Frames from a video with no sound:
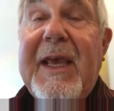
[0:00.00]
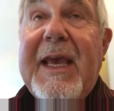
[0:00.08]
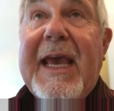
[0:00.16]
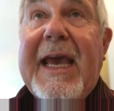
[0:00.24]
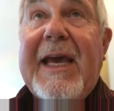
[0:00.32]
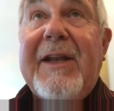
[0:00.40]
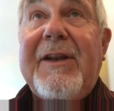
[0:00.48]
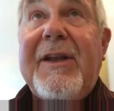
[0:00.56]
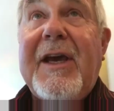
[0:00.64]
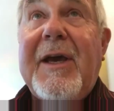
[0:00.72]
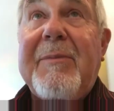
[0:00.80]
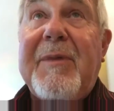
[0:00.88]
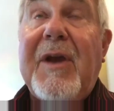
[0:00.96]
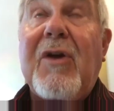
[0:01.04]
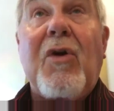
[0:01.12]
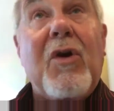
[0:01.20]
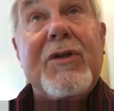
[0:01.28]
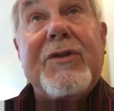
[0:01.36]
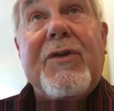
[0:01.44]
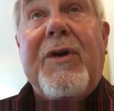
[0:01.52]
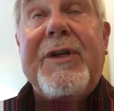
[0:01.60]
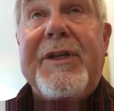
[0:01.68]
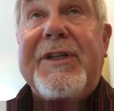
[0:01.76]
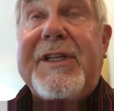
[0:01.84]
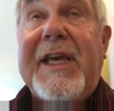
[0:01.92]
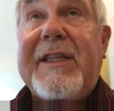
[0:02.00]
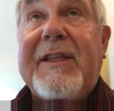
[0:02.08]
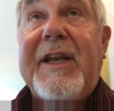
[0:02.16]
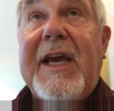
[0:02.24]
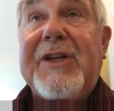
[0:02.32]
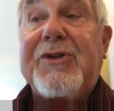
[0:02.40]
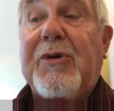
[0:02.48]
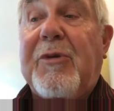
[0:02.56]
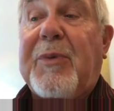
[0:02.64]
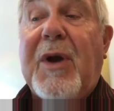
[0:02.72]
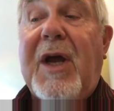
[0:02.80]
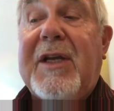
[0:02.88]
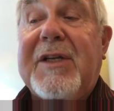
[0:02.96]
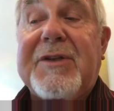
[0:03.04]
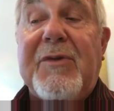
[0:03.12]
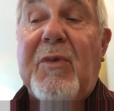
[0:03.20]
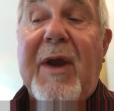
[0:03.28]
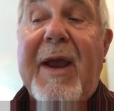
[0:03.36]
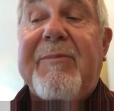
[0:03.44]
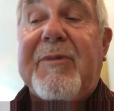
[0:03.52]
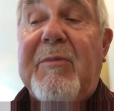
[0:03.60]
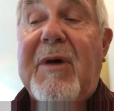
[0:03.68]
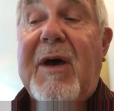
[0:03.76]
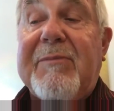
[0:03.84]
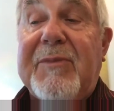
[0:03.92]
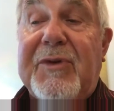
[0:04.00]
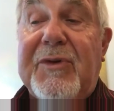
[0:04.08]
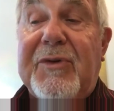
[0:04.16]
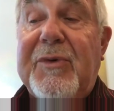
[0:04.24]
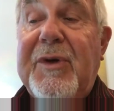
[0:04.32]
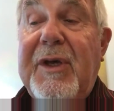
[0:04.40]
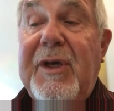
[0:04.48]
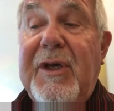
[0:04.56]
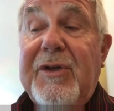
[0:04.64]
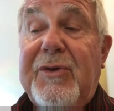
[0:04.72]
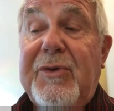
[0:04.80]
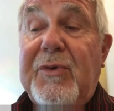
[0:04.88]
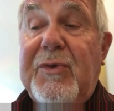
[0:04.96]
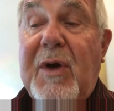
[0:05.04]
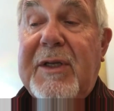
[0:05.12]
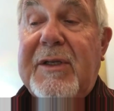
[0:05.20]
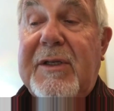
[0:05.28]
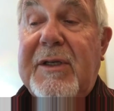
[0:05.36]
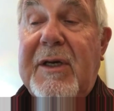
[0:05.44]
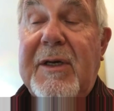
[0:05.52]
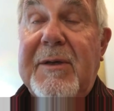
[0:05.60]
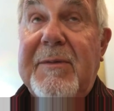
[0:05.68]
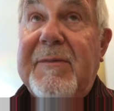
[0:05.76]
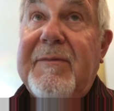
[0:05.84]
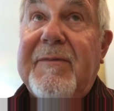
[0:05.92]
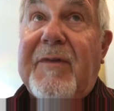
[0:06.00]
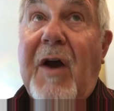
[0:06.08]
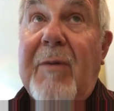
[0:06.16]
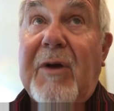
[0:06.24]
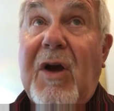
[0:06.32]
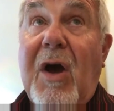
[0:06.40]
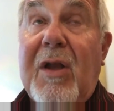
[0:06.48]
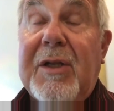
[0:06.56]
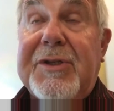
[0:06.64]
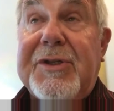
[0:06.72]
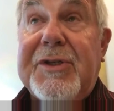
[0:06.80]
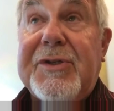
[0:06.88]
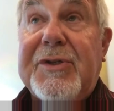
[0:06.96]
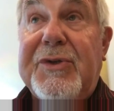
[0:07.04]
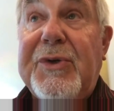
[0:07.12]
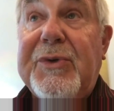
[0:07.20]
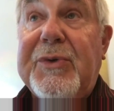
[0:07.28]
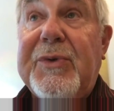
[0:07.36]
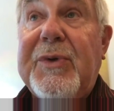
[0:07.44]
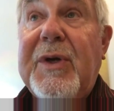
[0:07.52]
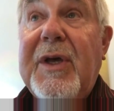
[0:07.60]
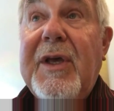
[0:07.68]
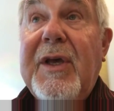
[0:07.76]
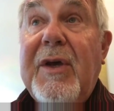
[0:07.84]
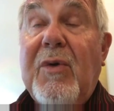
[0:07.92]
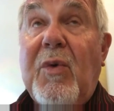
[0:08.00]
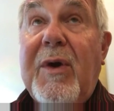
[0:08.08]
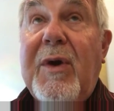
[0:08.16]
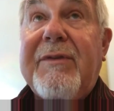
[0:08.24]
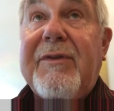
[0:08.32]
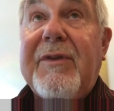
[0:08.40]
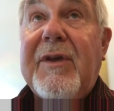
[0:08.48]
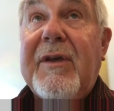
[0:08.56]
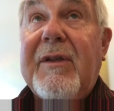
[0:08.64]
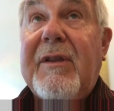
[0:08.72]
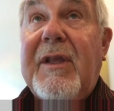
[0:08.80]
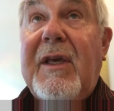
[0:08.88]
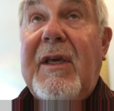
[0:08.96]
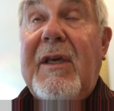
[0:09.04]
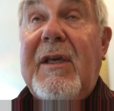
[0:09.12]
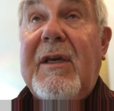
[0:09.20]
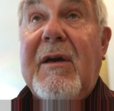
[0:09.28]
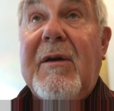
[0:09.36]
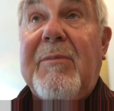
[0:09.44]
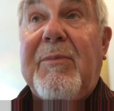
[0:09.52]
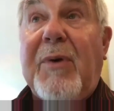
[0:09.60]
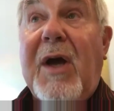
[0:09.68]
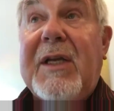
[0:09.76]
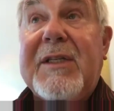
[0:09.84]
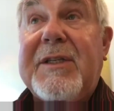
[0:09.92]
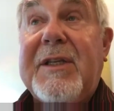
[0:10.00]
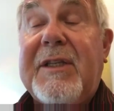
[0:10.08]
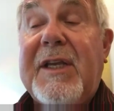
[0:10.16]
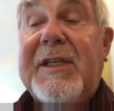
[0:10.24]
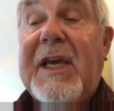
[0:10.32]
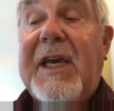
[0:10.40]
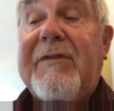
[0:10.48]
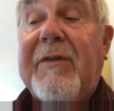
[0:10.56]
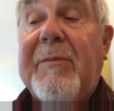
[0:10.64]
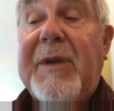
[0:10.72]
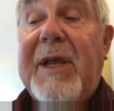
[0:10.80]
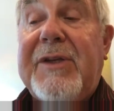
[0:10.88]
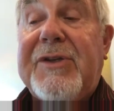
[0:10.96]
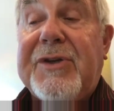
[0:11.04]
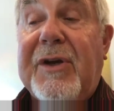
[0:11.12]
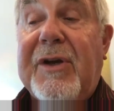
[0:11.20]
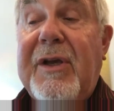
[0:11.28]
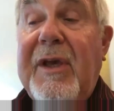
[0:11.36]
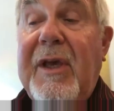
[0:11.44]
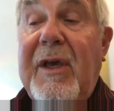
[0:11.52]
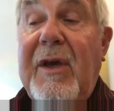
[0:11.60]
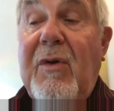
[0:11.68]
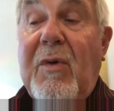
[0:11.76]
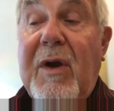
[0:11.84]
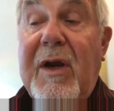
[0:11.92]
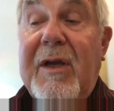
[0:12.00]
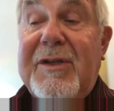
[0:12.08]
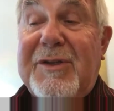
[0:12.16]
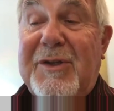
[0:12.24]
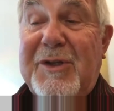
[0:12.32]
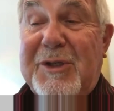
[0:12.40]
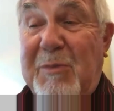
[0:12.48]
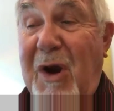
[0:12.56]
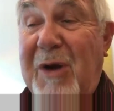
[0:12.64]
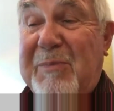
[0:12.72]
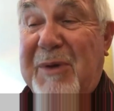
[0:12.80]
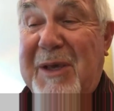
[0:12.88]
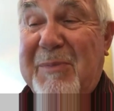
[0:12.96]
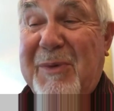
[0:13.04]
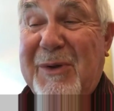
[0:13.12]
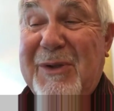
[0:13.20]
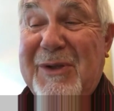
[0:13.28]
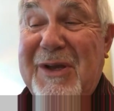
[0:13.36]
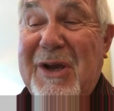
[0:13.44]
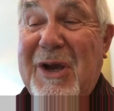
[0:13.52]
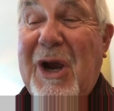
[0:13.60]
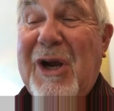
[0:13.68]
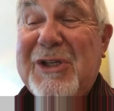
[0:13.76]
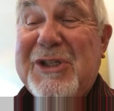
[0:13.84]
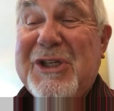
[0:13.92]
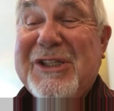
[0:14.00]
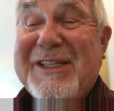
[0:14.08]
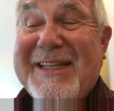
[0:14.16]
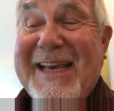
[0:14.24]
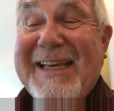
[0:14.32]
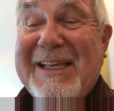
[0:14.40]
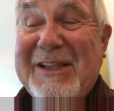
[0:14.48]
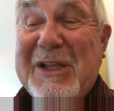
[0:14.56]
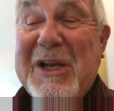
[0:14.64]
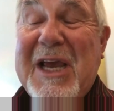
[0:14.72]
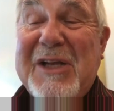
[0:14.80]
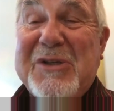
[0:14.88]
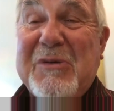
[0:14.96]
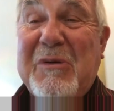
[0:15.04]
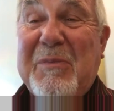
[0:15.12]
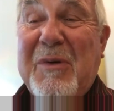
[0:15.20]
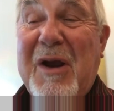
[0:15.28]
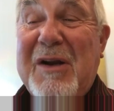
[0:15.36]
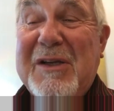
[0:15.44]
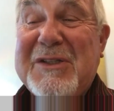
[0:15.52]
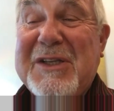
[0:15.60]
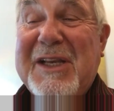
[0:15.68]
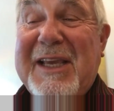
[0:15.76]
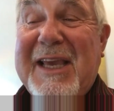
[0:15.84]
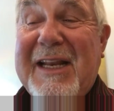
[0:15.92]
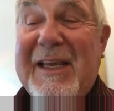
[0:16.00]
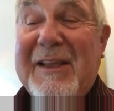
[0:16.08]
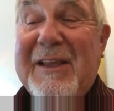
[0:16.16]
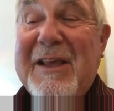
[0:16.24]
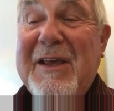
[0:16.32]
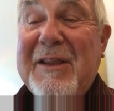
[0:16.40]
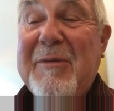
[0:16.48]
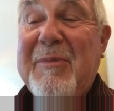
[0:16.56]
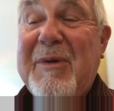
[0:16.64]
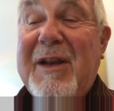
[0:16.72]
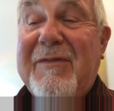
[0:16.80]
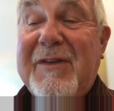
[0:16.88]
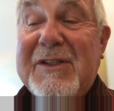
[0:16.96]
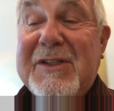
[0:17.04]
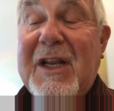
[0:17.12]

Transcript: And they're, of course, going to take the natural products and ramp them up, do what pharmacologists do with the products that they take from nature, whereas the smart people are just taking the natural products and getting the benefits